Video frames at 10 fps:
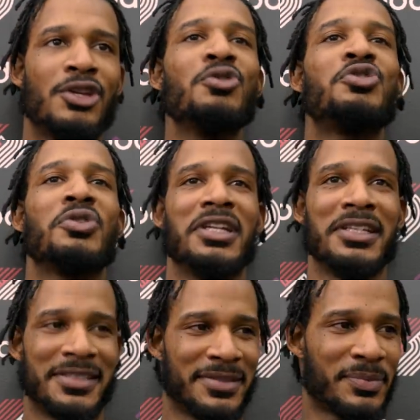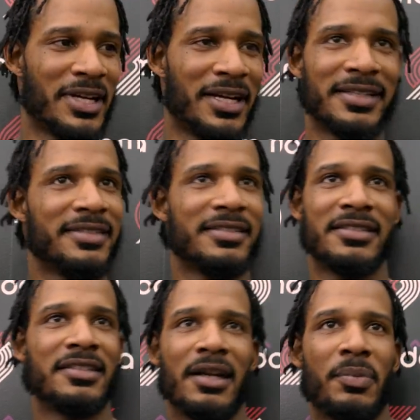Usually, but
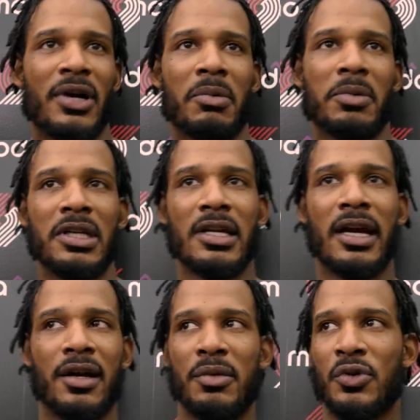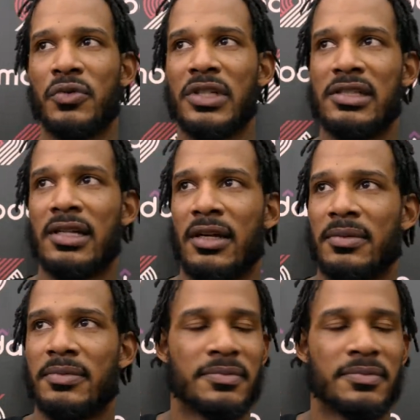they're probably not going to move this time.